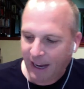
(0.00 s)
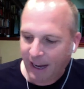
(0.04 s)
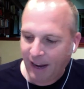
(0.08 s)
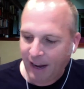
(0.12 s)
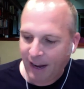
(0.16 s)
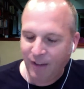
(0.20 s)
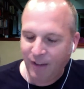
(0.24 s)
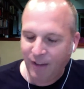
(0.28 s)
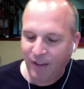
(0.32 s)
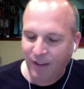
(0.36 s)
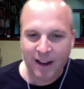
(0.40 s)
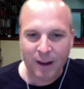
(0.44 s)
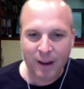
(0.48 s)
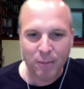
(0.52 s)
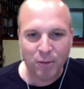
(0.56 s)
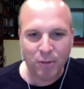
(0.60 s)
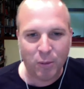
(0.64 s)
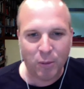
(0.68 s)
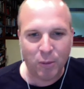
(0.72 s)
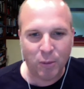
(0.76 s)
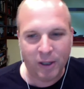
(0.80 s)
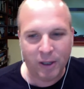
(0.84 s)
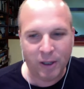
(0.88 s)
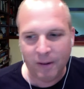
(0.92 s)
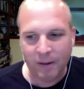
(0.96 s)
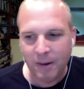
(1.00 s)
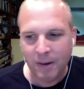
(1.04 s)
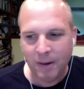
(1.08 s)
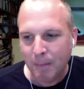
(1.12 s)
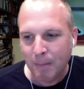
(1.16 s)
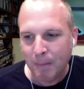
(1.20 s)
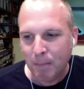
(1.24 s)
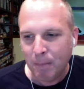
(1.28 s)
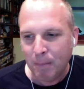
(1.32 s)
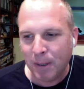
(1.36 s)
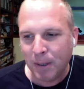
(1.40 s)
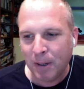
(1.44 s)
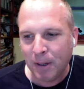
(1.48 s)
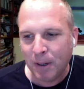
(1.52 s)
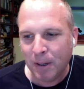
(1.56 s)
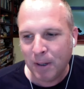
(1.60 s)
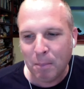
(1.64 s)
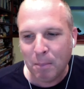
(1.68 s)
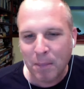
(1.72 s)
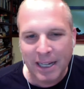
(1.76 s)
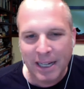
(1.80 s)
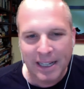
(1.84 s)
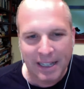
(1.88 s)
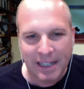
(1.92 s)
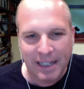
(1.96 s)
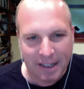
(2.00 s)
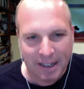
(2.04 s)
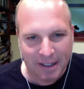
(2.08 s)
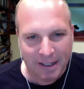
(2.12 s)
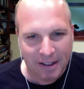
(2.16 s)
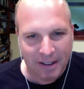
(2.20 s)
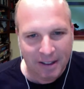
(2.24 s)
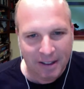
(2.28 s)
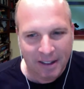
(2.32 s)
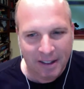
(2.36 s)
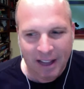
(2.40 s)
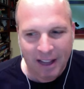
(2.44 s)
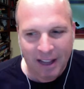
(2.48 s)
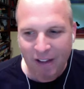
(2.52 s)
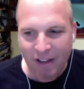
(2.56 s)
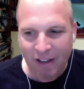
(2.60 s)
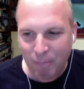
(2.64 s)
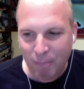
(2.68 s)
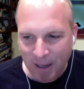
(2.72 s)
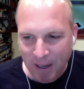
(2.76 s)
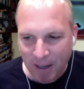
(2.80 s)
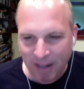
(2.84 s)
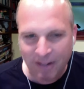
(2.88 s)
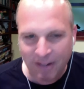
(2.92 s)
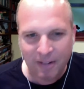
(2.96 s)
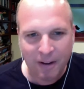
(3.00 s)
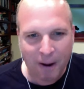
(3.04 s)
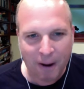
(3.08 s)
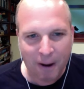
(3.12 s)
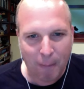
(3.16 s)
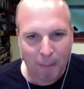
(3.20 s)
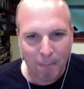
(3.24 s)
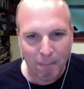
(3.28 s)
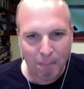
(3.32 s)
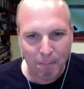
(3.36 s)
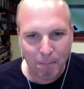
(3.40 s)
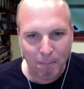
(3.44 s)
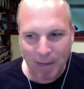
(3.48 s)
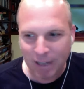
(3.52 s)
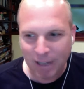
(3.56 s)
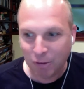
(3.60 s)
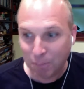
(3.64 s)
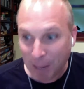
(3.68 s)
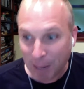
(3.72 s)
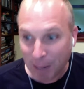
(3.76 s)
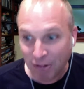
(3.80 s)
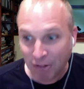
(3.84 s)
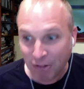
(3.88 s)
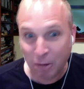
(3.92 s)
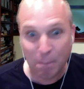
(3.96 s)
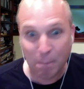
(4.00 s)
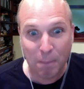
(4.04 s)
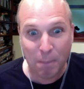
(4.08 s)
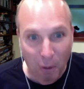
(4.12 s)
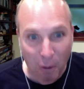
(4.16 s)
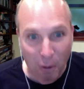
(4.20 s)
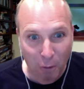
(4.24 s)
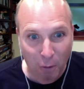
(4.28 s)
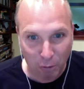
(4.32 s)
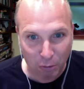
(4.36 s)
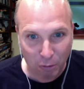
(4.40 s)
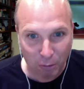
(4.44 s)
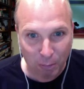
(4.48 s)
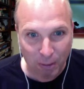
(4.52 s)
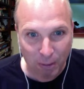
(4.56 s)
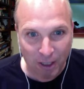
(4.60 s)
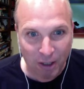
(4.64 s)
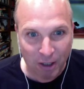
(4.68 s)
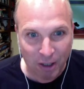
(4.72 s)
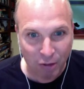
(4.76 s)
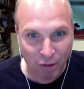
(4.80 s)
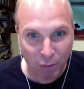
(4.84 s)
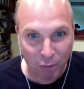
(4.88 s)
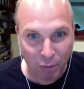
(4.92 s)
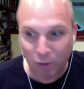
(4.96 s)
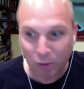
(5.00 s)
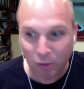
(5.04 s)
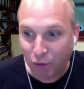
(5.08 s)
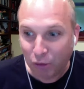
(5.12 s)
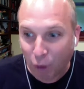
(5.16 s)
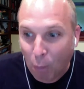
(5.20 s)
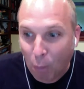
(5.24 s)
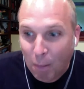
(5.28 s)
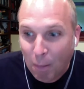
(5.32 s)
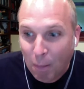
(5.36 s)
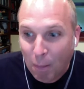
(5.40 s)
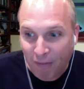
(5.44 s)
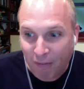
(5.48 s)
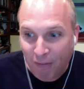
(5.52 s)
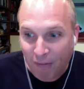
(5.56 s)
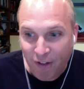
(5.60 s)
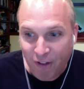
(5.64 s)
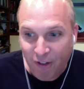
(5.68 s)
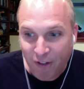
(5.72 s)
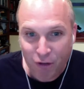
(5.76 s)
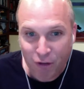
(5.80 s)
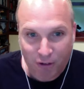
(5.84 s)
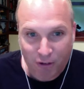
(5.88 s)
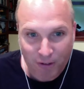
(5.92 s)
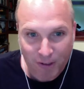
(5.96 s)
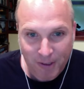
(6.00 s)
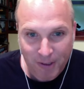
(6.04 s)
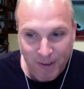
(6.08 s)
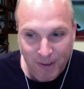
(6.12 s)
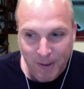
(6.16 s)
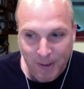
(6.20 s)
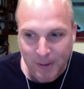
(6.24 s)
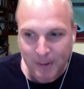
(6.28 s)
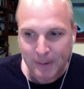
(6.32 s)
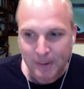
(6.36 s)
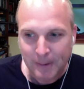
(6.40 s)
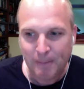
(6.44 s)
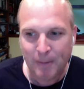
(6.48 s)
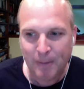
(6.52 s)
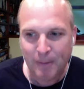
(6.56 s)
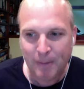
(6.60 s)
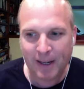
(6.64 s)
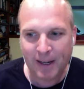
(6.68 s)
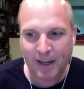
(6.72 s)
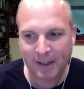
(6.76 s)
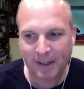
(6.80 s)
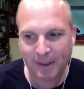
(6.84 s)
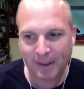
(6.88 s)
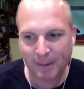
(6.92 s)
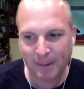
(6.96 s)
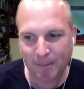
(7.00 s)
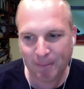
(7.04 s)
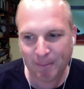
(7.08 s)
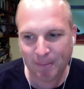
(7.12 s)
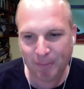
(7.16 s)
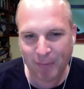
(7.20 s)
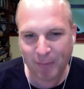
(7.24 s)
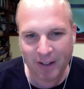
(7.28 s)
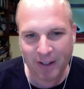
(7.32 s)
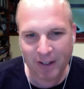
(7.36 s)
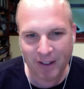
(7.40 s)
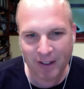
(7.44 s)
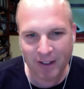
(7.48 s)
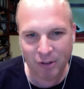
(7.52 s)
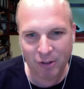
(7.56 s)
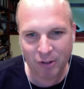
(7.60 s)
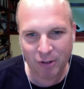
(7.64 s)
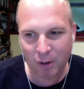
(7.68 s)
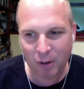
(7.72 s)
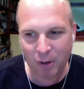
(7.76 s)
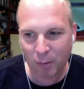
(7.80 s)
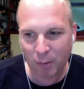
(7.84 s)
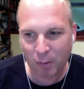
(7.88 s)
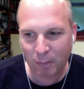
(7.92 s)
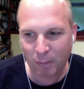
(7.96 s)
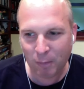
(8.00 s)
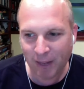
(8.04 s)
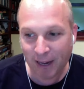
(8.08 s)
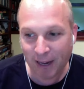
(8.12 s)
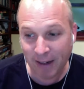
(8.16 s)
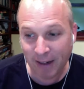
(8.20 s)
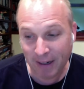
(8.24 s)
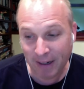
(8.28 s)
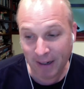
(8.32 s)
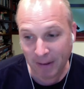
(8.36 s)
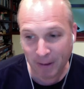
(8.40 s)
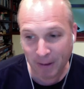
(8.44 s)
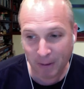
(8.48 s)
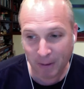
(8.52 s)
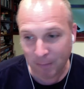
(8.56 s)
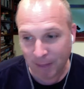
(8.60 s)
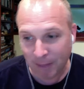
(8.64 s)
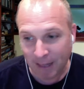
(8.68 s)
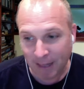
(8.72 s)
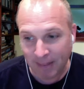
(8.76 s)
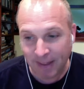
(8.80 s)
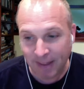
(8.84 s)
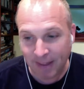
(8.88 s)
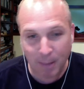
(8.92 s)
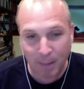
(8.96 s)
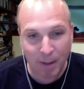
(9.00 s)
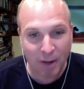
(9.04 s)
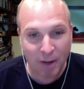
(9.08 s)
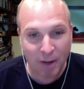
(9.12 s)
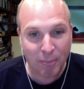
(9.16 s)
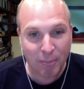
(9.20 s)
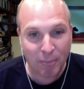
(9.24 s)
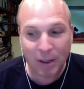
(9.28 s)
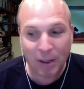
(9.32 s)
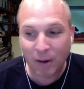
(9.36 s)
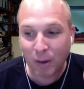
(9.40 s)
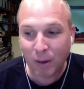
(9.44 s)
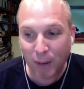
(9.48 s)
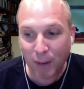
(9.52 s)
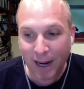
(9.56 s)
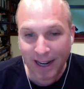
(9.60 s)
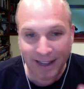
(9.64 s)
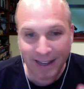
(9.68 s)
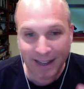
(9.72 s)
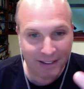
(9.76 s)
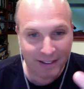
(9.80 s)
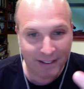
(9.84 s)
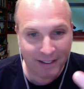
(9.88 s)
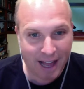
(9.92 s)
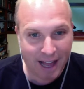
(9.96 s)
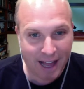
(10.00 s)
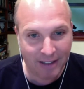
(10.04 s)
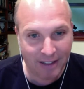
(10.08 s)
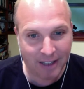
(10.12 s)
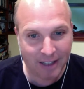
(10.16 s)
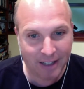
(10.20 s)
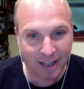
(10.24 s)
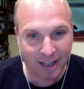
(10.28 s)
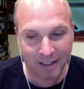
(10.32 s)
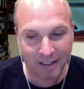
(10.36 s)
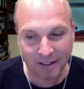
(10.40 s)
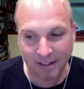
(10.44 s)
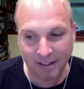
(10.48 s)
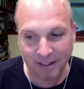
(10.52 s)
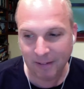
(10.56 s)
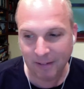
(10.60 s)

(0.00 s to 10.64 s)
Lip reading: times when bigger media have picked up my sponsored post because it was so beneficial. So I don't know. I think about Barry Ray a lot, Kathleen.